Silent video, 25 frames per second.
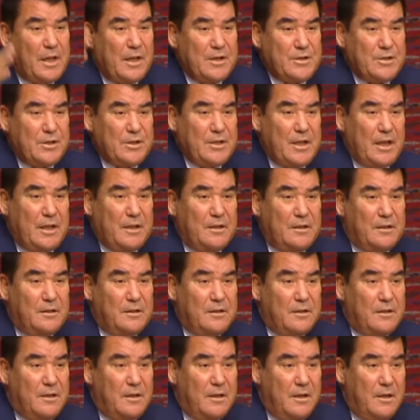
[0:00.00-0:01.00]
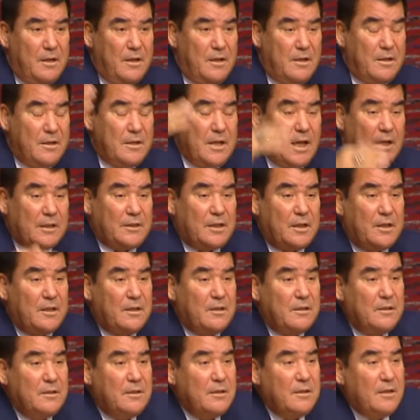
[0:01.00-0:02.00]
Almost every year, the
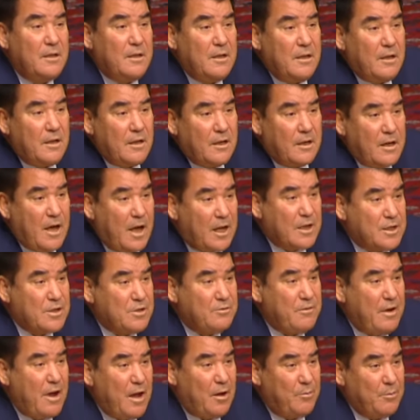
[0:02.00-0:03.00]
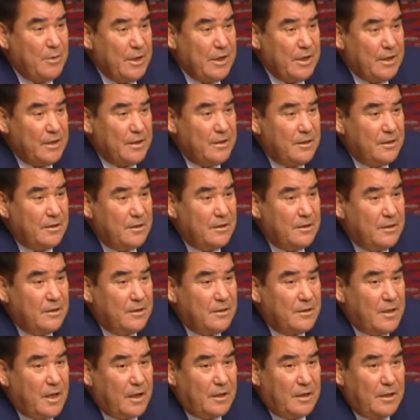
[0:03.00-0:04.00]
phony People's Parliament ends with the
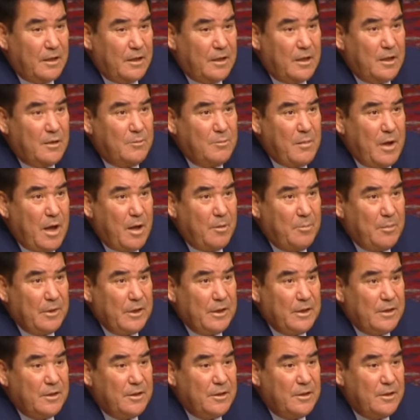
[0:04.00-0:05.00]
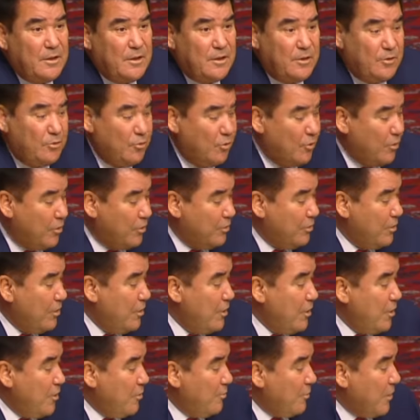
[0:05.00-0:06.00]
man who's already declared himself
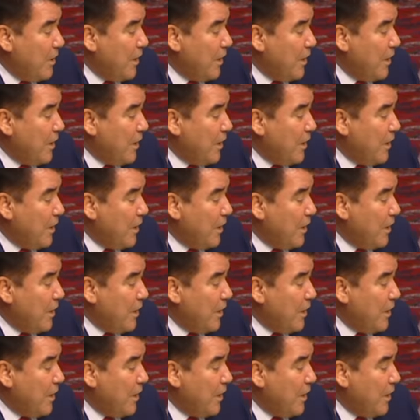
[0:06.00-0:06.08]
president for